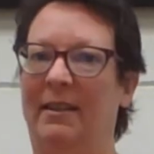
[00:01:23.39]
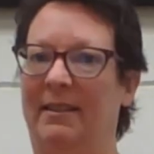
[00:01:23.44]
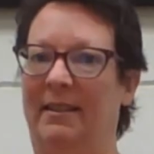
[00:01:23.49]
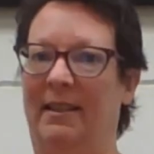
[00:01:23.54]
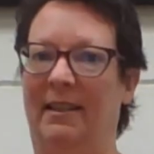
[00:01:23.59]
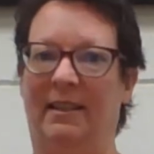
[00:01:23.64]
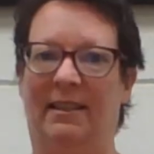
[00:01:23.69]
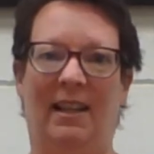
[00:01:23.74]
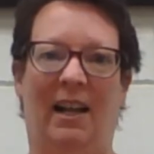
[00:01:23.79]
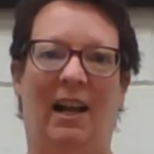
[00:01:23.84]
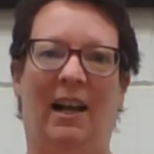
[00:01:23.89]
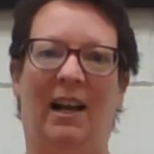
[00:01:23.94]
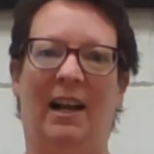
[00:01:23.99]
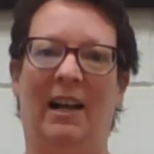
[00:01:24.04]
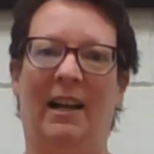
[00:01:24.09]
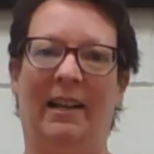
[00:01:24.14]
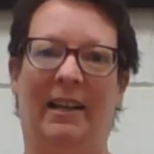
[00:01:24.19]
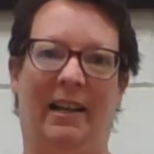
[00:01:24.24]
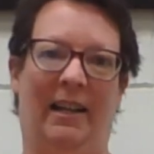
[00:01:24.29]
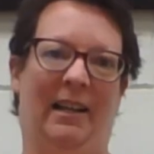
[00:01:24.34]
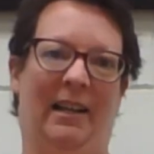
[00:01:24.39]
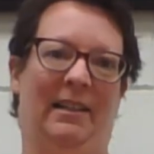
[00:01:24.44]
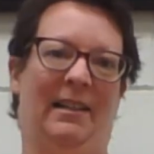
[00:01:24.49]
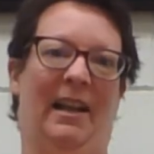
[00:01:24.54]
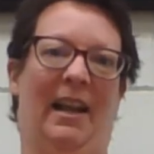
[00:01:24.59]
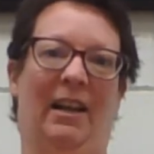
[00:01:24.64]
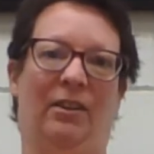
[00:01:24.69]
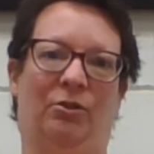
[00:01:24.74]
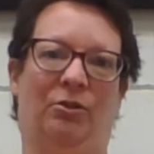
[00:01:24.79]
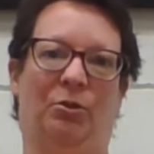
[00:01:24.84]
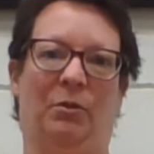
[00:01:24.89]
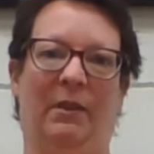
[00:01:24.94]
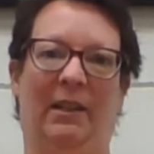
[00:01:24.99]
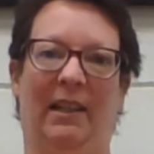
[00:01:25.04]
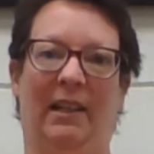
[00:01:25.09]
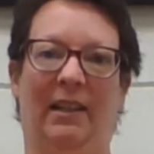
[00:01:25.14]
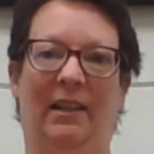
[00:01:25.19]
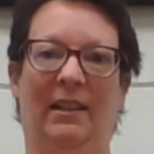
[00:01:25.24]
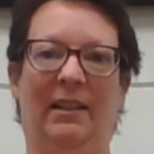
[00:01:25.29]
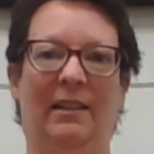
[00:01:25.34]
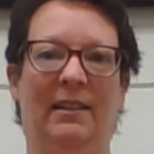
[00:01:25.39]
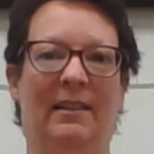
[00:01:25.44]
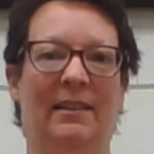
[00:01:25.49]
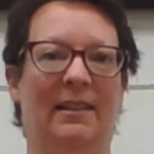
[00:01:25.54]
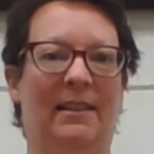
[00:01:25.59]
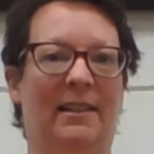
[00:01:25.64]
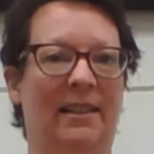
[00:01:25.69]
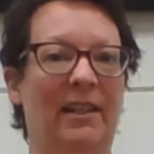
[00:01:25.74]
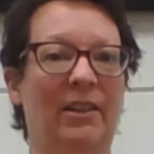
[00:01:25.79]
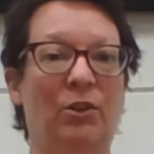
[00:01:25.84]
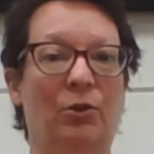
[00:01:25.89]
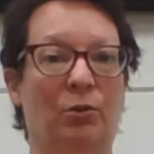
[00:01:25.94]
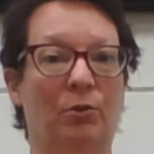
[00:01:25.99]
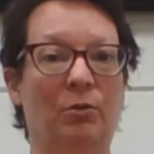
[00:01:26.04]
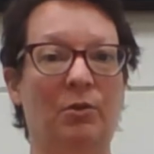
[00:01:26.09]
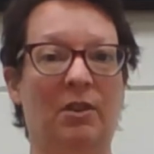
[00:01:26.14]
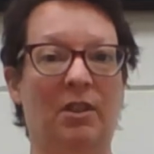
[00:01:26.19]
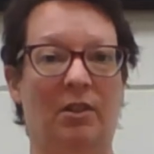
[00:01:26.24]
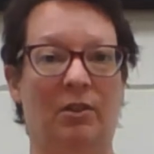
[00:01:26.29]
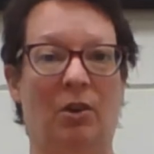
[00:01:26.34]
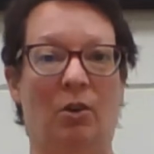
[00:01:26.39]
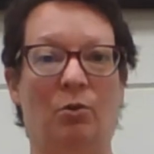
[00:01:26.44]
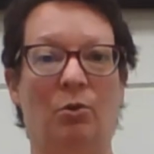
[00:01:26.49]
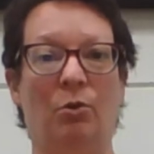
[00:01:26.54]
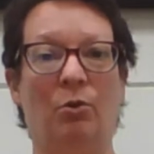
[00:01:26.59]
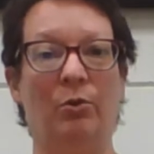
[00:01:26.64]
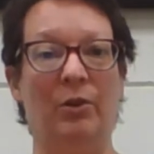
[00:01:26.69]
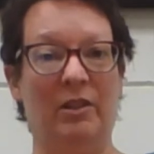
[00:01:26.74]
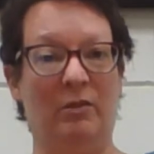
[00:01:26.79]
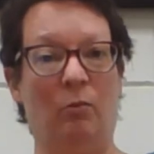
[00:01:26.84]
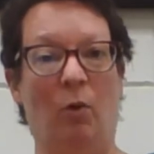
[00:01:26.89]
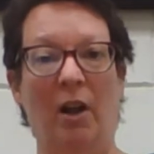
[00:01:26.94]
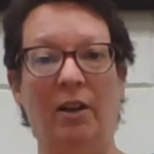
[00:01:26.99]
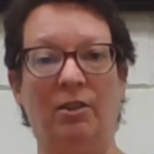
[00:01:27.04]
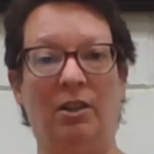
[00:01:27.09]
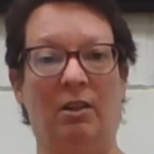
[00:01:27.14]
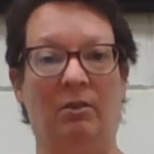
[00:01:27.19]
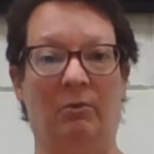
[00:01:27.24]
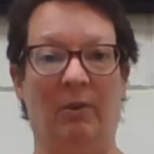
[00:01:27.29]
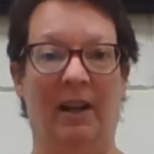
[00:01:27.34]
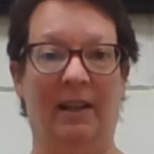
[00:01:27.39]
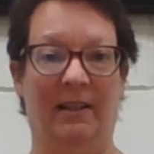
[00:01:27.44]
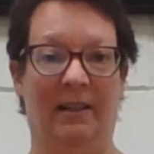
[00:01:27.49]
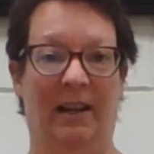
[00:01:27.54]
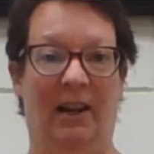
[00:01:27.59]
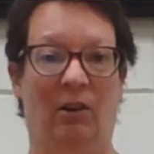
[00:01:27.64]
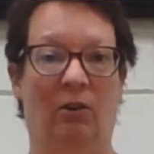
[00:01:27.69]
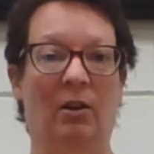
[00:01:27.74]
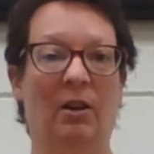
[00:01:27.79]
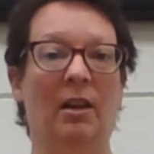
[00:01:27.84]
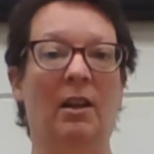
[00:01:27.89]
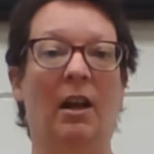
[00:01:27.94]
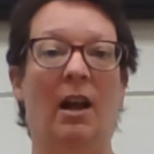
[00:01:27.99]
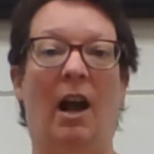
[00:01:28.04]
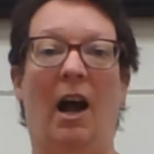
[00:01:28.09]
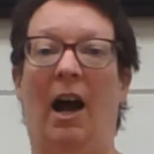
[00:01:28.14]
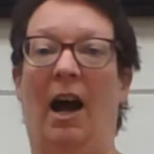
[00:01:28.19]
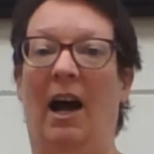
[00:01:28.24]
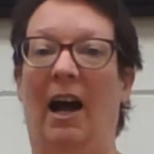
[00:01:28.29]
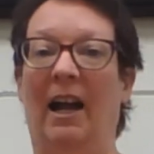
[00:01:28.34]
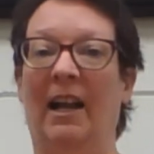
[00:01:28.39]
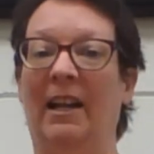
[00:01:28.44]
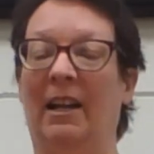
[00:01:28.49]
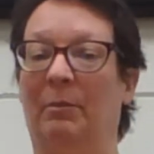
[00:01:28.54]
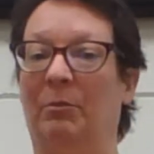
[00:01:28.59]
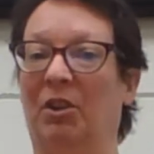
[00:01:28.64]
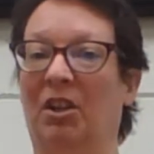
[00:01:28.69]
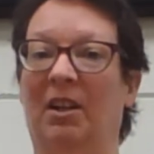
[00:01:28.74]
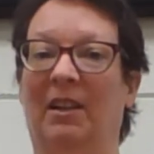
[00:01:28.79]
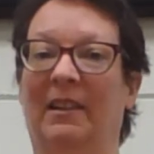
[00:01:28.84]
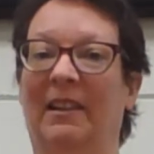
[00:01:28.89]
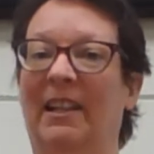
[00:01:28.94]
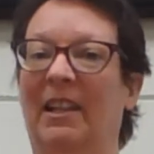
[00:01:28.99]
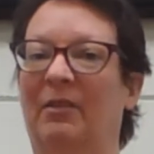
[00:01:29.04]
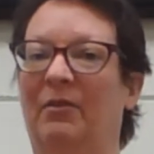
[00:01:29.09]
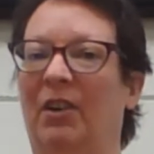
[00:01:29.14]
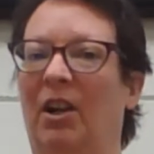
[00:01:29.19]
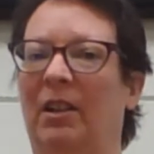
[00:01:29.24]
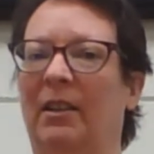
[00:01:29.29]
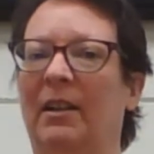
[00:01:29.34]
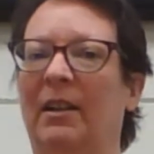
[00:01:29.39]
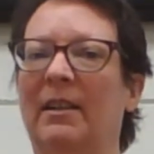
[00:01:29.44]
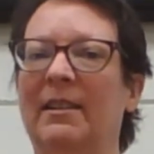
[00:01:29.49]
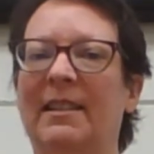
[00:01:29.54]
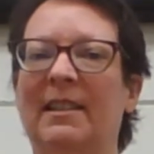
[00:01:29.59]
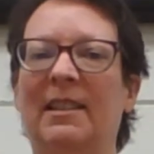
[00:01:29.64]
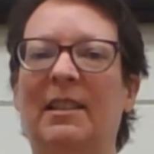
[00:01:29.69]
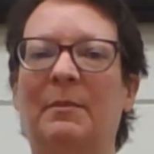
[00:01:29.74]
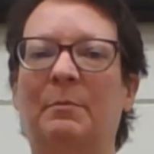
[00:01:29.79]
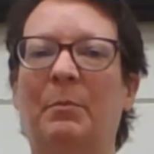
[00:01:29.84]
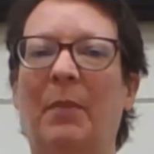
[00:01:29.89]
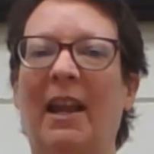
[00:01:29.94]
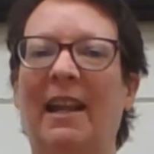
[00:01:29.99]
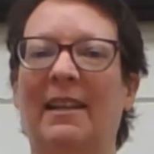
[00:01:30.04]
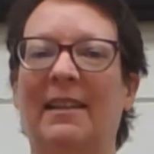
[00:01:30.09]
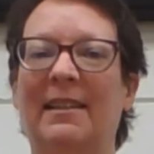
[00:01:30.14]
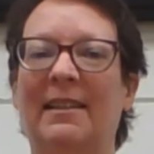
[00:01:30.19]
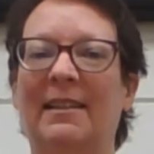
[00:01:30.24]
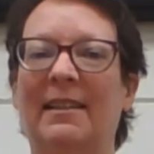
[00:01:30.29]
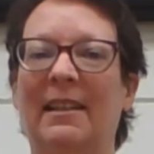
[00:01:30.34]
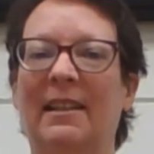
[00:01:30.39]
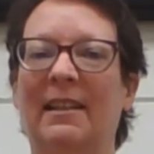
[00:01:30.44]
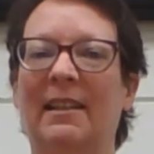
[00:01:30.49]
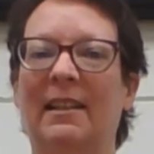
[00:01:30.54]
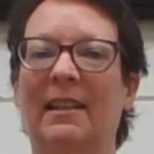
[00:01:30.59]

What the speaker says: Since I can't actually see you to know who is watching right now, I am going to leave a little space